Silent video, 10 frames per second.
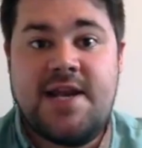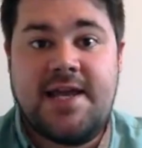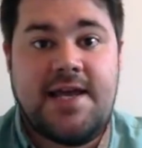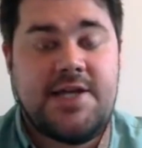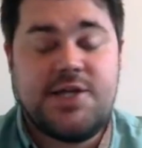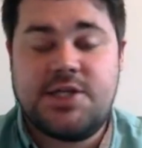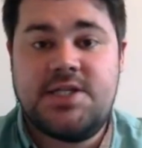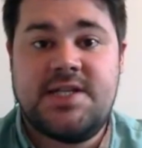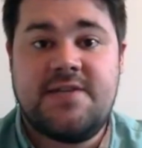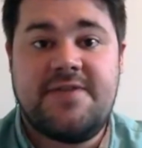key, just
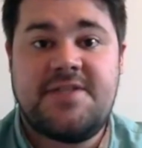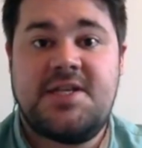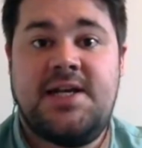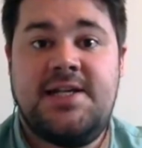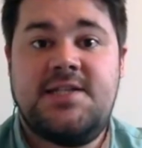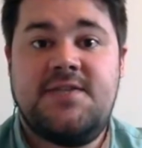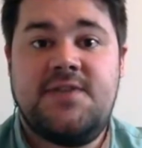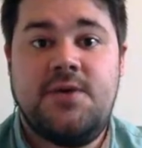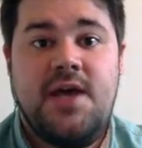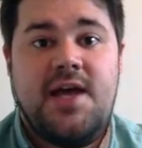as in a physical
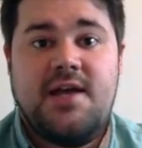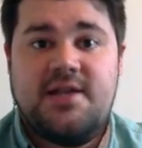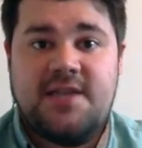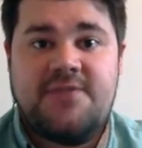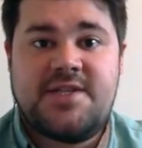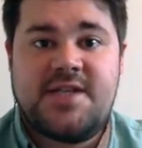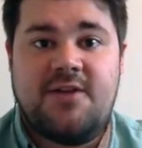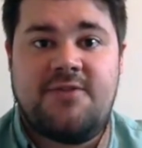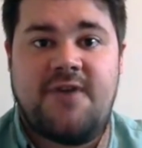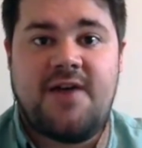interview, give
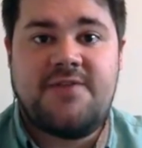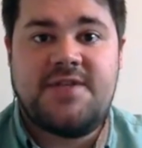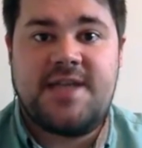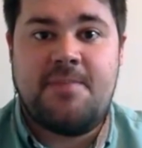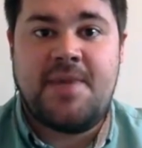yourself 5 to 10